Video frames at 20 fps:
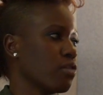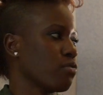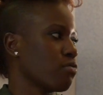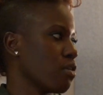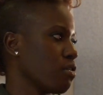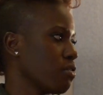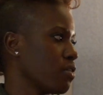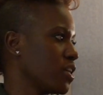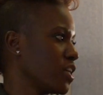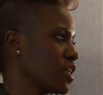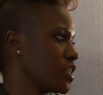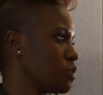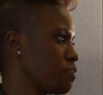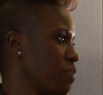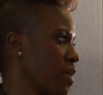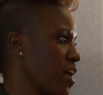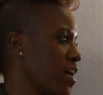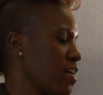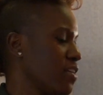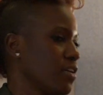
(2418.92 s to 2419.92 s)
and grow and
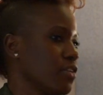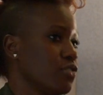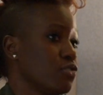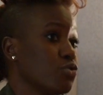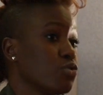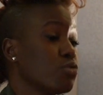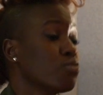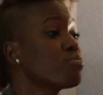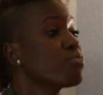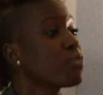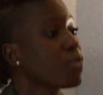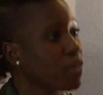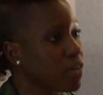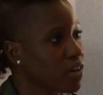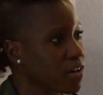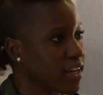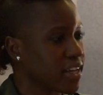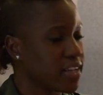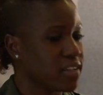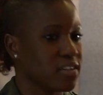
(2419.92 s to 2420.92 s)
expand and do
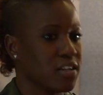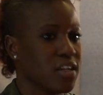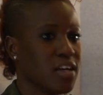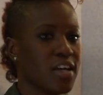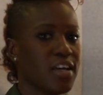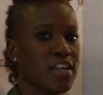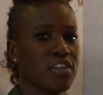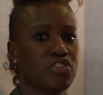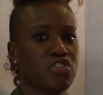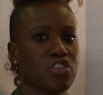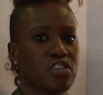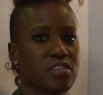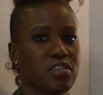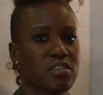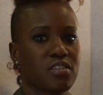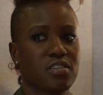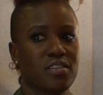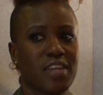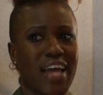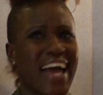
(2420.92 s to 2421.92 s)
more and
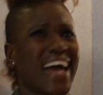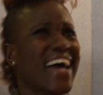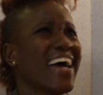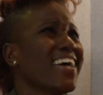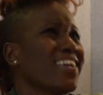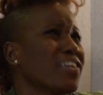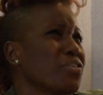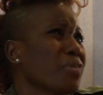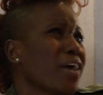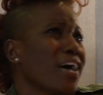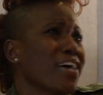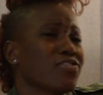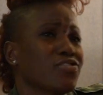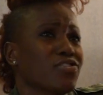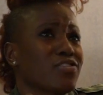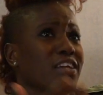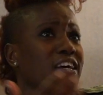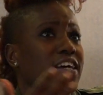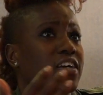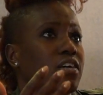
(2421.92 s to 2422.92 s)
just, and you
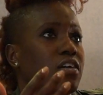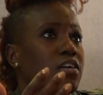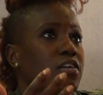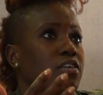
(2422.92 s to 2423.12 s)
guys are like,